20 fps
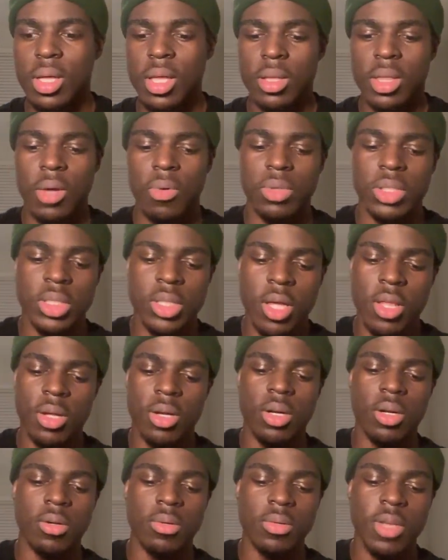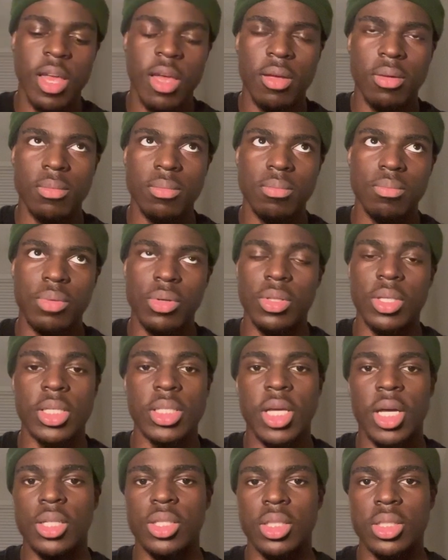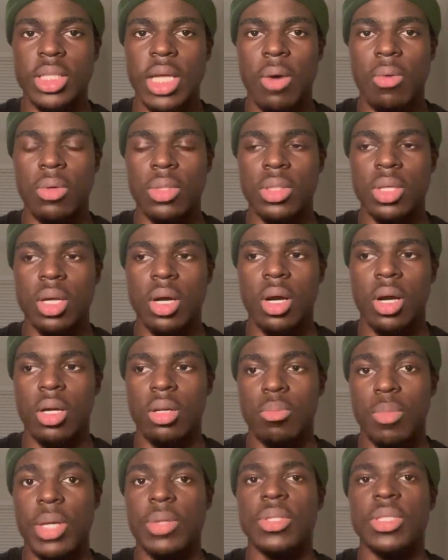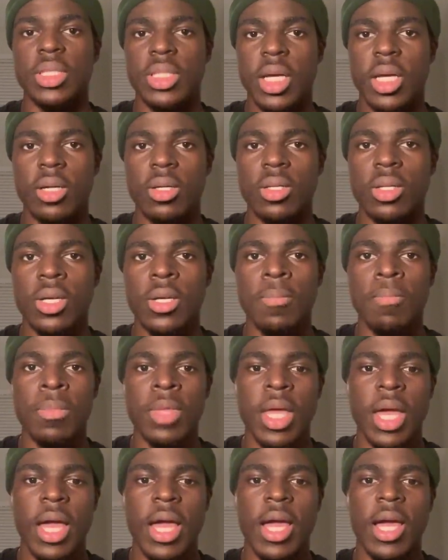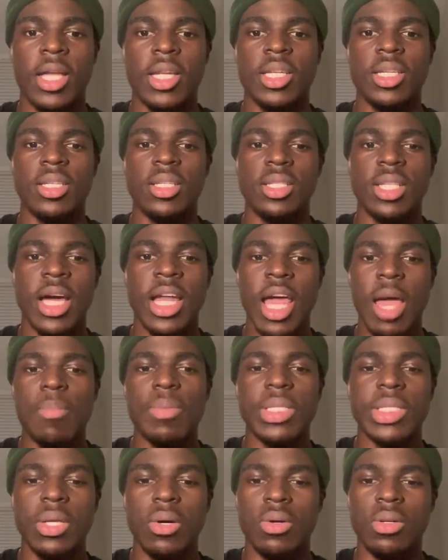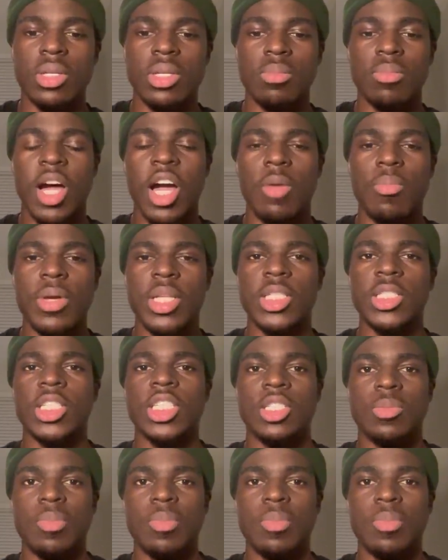there was another police agent that was on Barry's tail, and that episode, in my opinion, is